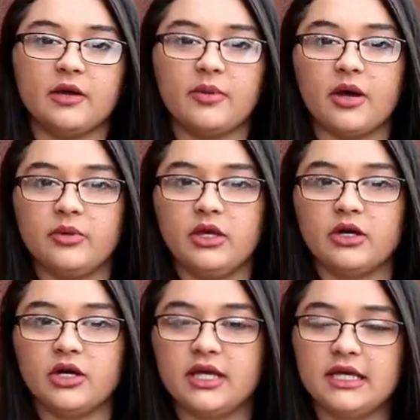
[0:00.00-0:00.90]
a puppy
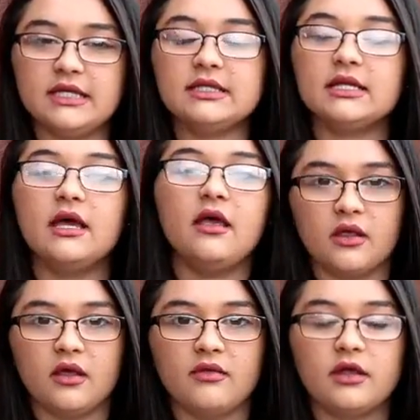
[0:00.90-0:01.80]
or a kitten.
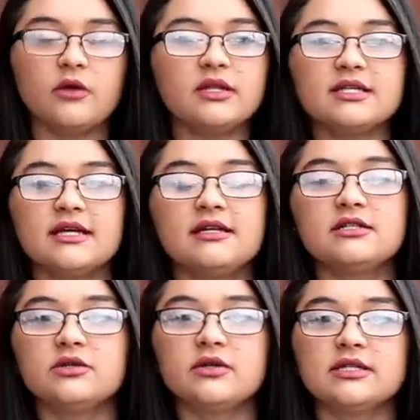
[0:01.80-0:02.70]
They don't really take
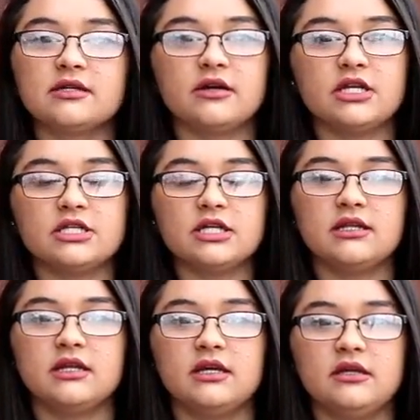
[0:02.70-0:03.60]
into
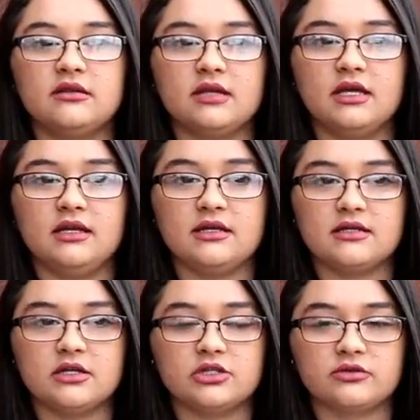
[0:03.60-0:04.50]
consideration that they
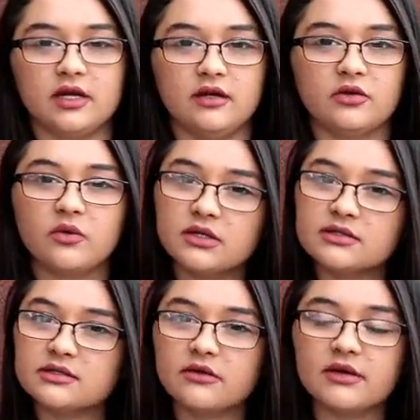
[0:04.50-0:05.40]
need a trained
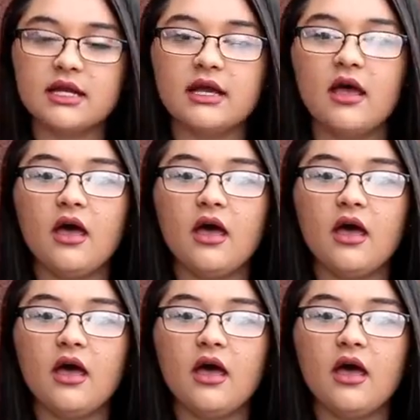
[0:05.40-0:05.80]
horse already.